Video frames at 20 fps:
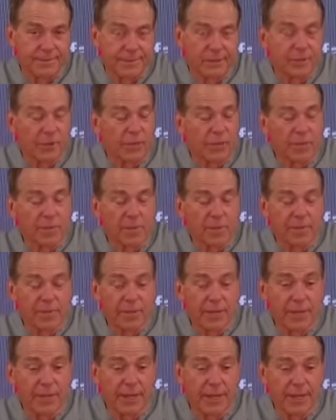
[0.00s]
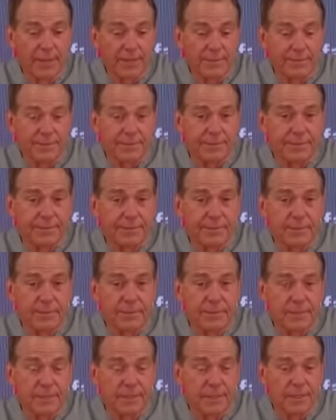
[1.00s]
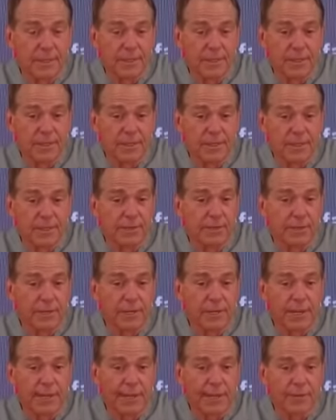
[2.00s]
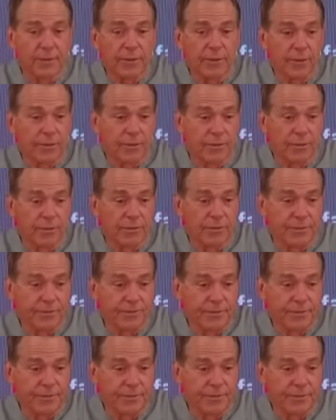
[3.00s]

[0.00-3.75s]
You get up every day, you're entitled to